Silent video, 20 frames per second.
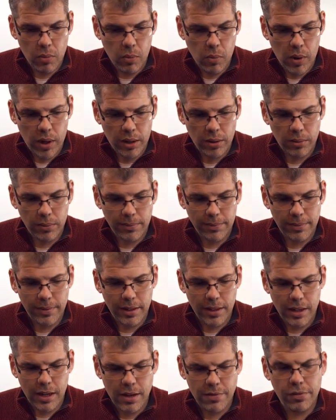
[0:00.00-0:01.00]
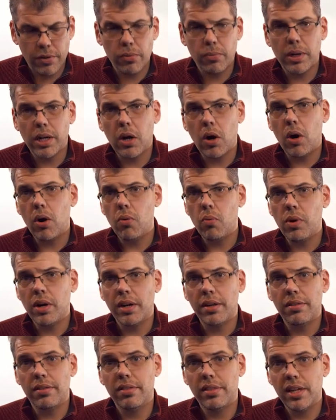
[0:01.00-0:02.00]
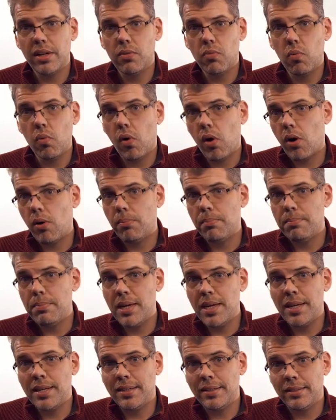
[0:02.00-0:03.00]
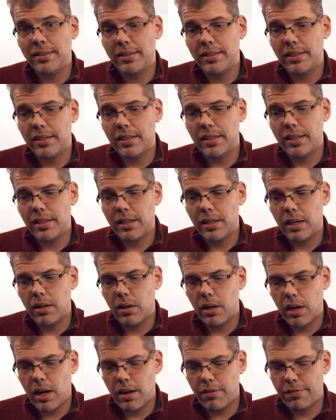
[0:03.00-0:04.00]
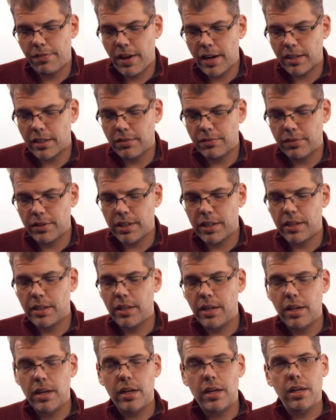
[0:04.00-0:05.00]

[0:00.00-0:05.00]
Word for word: Well, if you recall what a thin wall means, effectively,